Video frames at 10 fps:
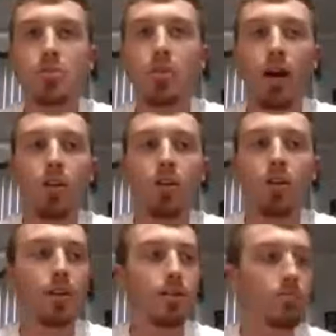you
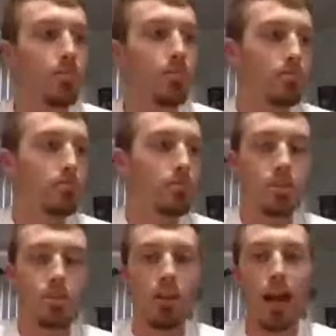smile and
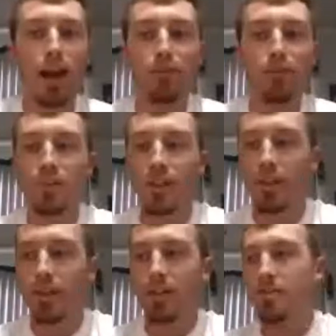just laugh
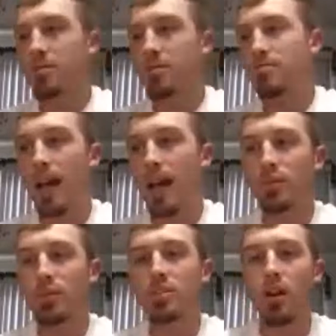and
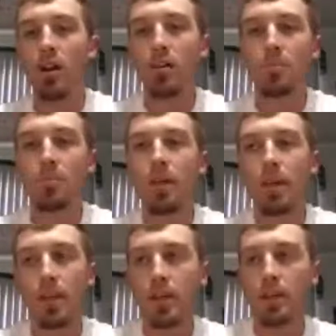have a good time.
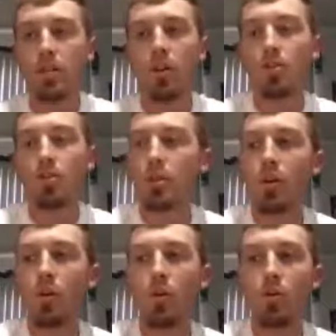And
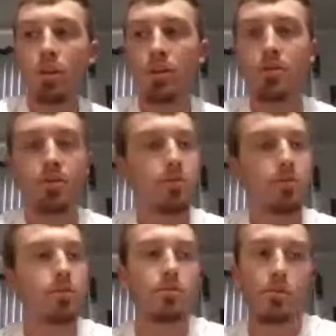also
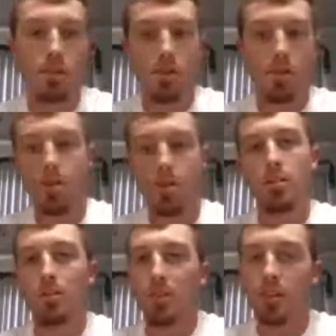it's
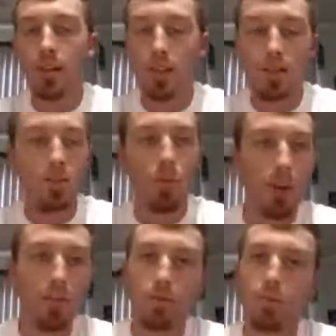something that gets you
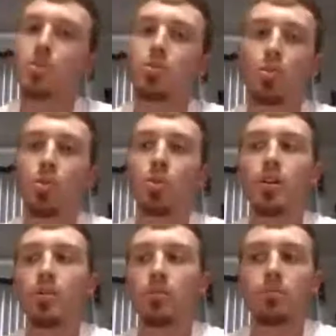away from
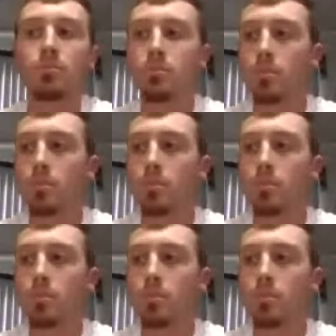school and,